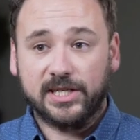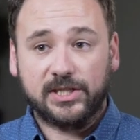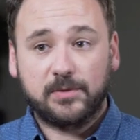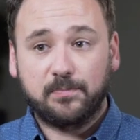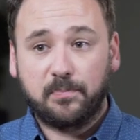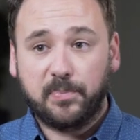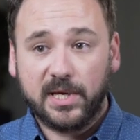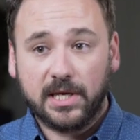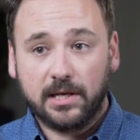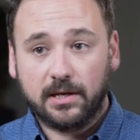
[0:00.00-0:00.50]

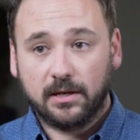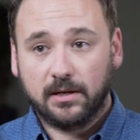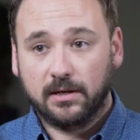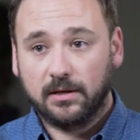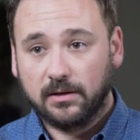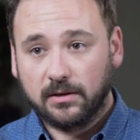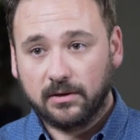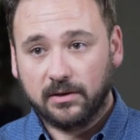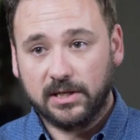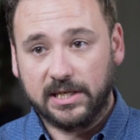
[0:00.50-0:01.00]
speed
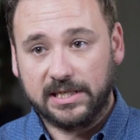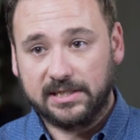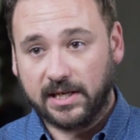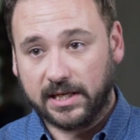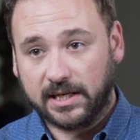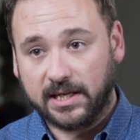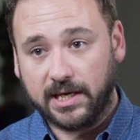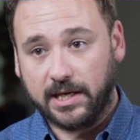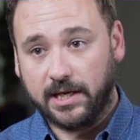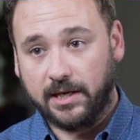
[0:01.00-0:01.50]
is
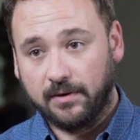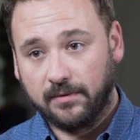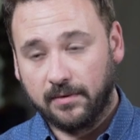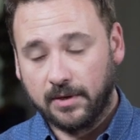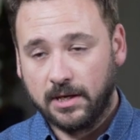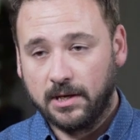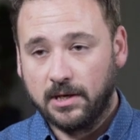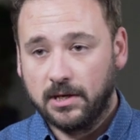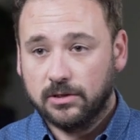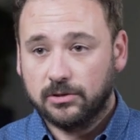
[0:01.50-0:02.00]
a key.
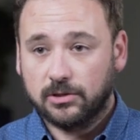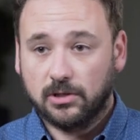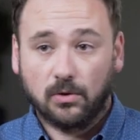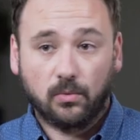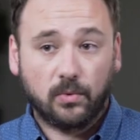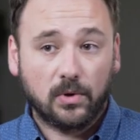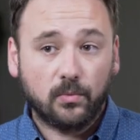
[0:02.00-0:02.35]
So